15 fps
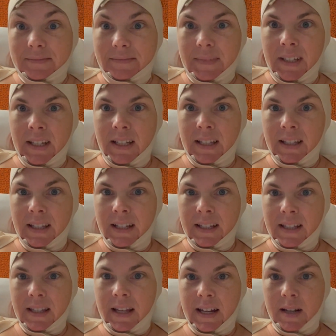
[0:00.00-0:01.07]
yeah, that's
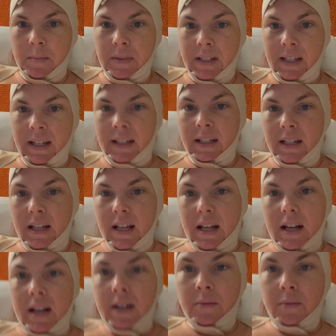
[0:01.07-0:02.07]
that update. I